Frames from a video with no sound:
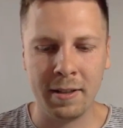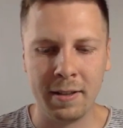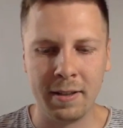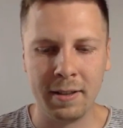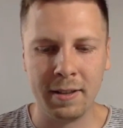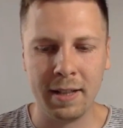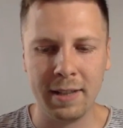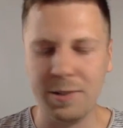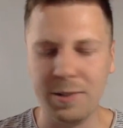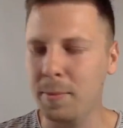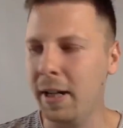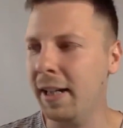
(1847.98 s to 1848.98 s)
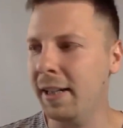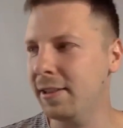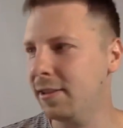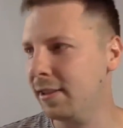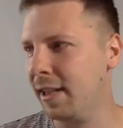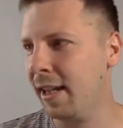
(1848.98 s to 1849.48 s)

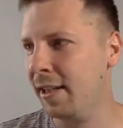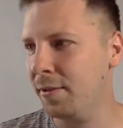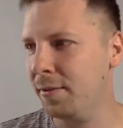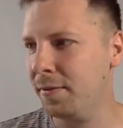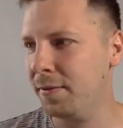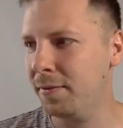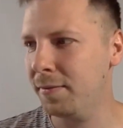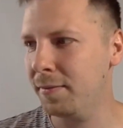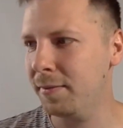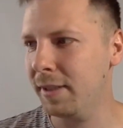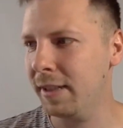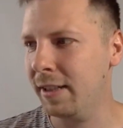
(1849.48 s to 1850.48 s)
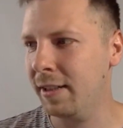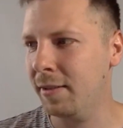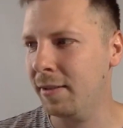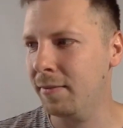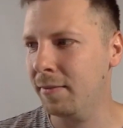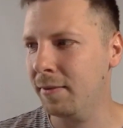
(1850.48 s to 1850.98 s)
customized kind of
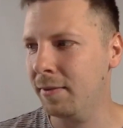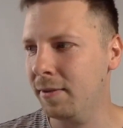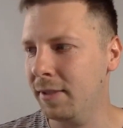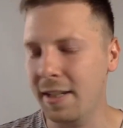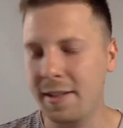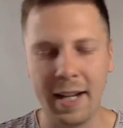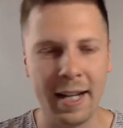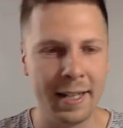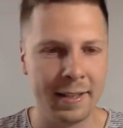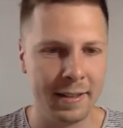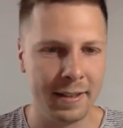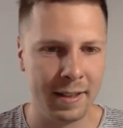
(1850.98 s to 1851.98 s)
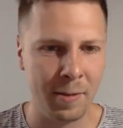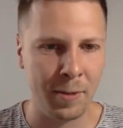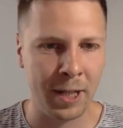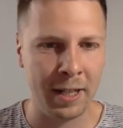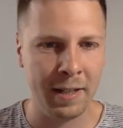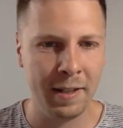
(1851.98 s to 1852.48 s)
design in a
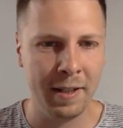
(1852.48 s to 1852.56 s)
way.